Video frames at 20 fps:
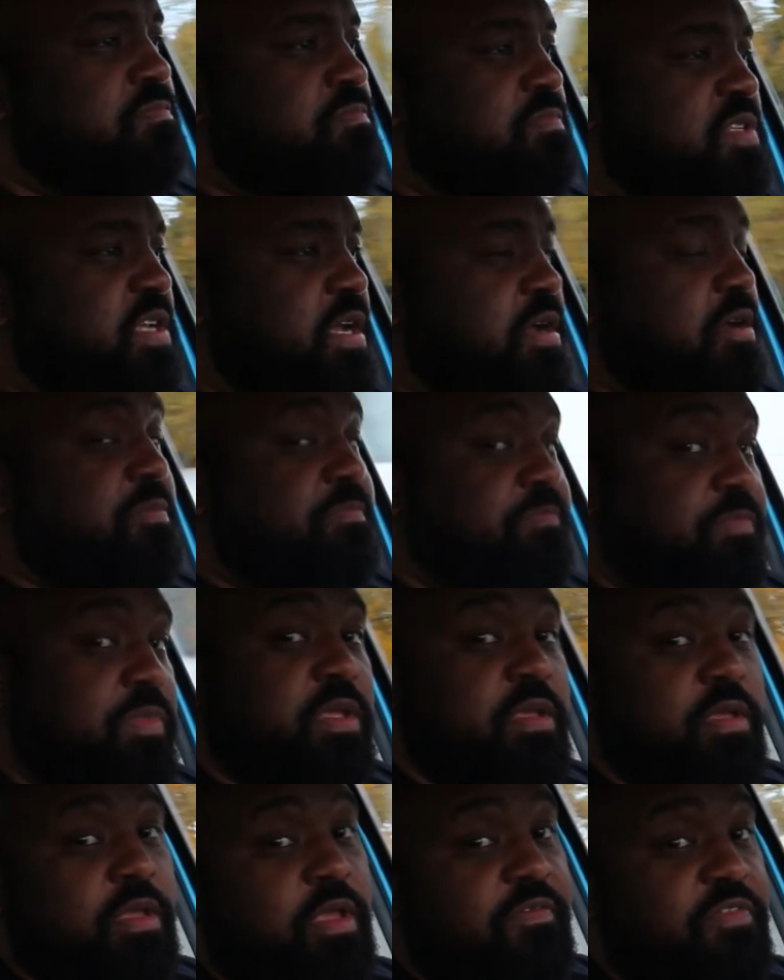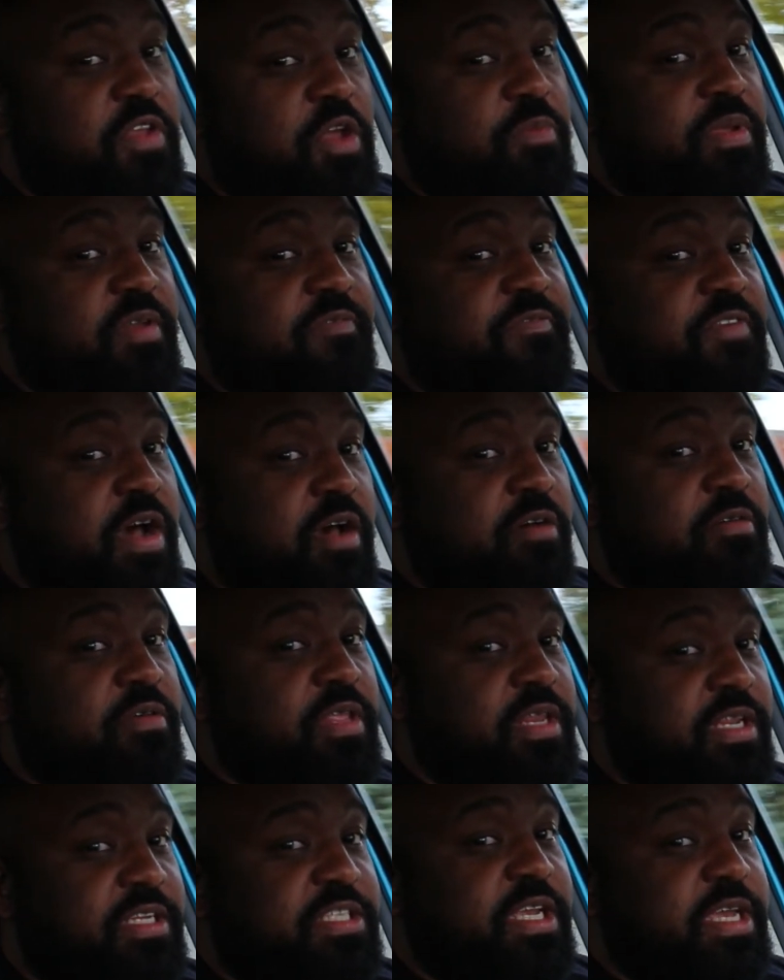So, if you've been
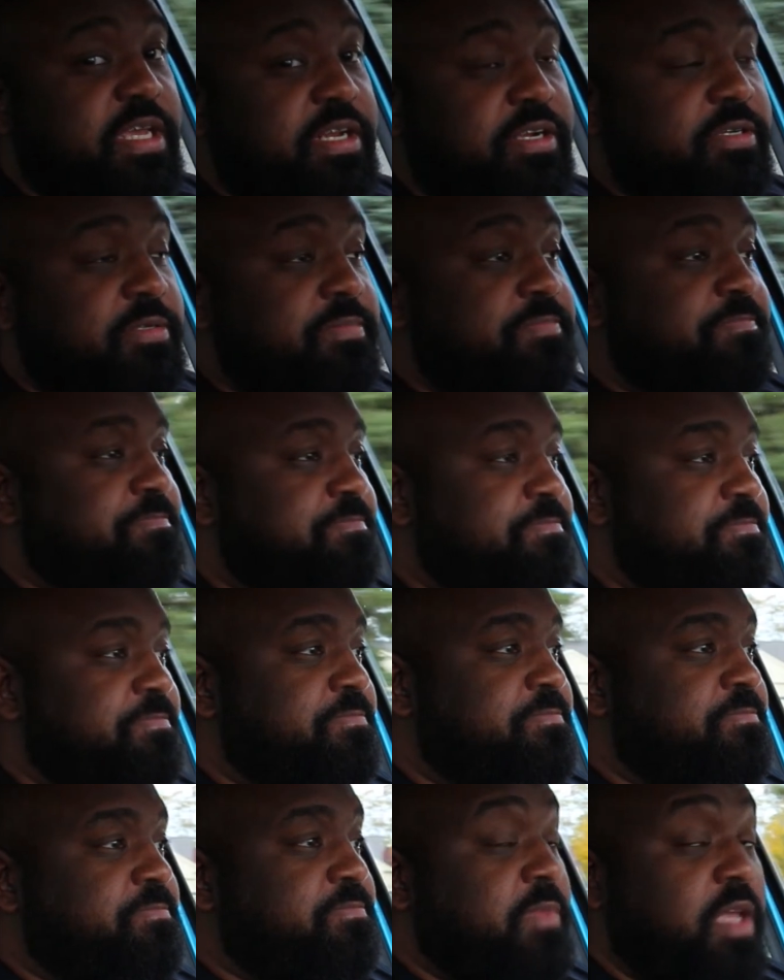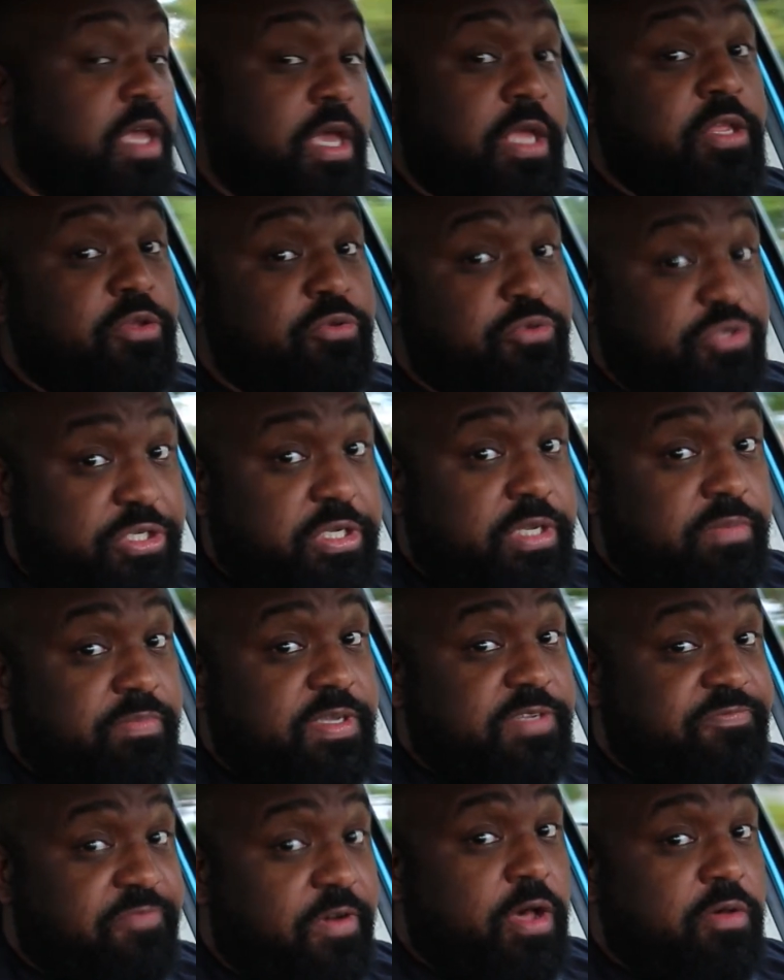following the channel, and you should
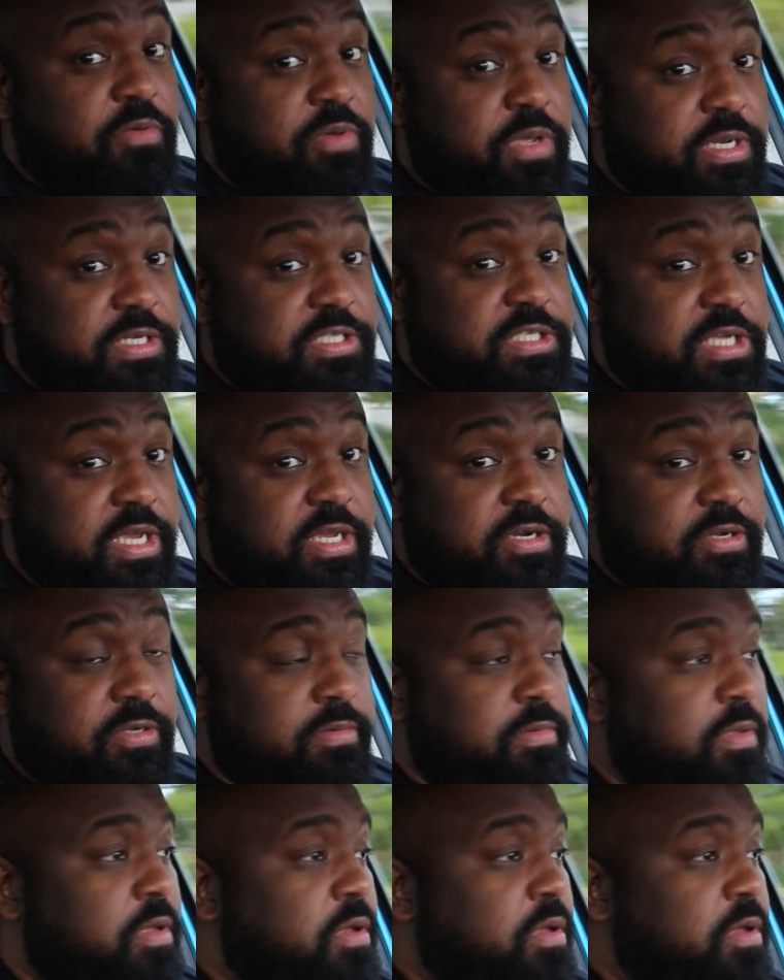be following the channel,